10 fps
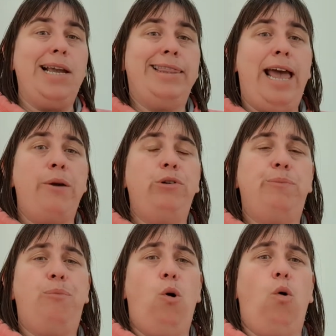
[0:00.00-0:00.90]
They was
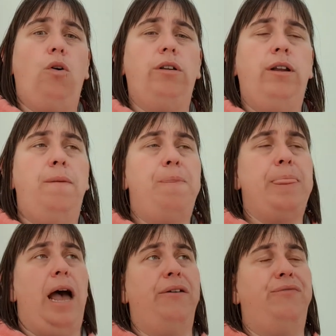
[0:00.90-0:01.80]
born
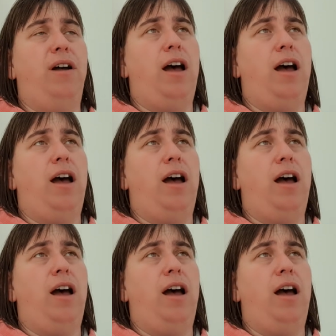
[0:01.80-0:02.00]
at,